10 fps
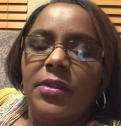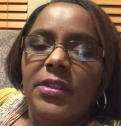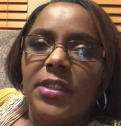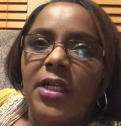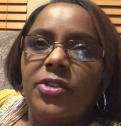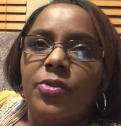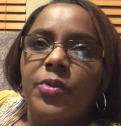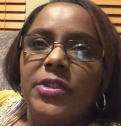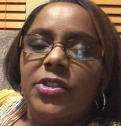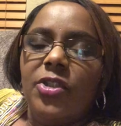a doctor
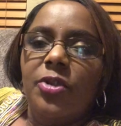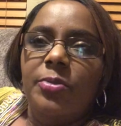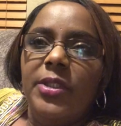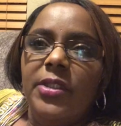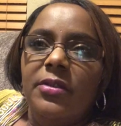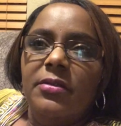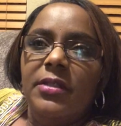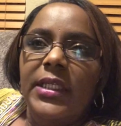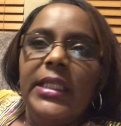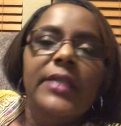once told me
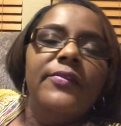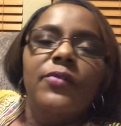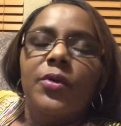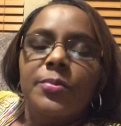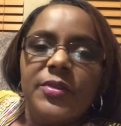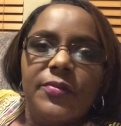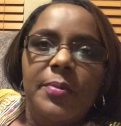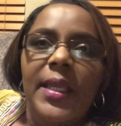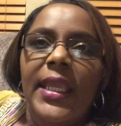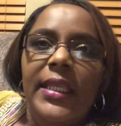any forms of
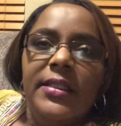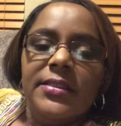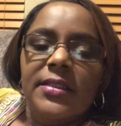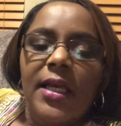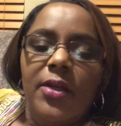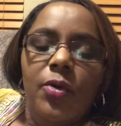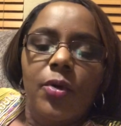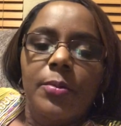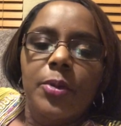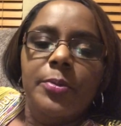pain is not
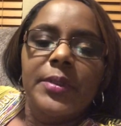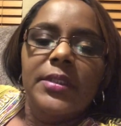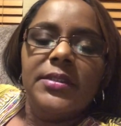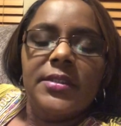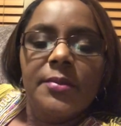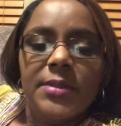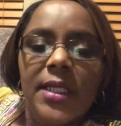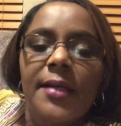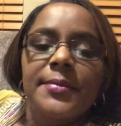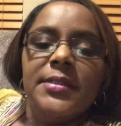normal, but
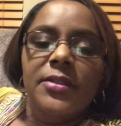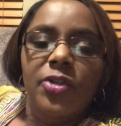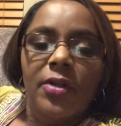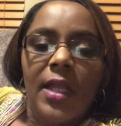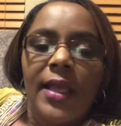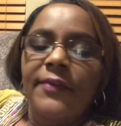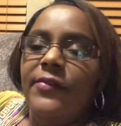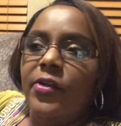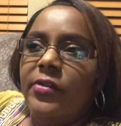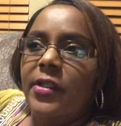sometimes in your life
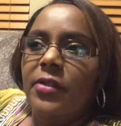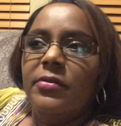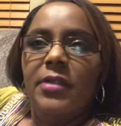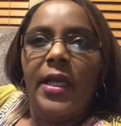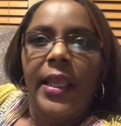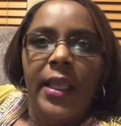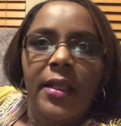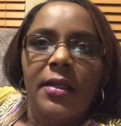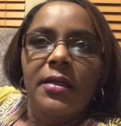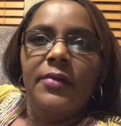you're dealt a
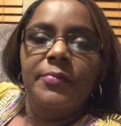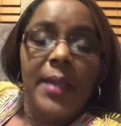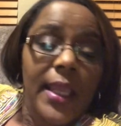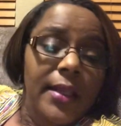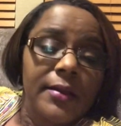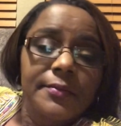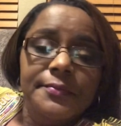hand of pain.